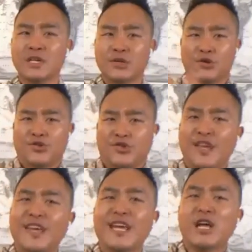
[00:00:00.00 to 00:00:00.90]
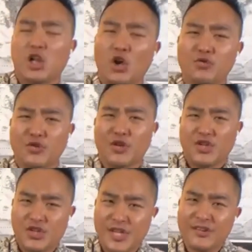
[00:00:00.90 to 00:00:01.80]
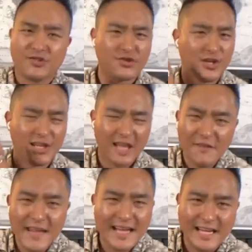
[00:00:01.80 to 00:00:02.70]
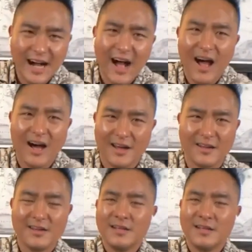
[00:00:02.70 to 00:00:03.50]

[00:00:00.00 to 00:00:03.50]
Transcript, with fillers: You're sticking closer to Jesus. You're loving God.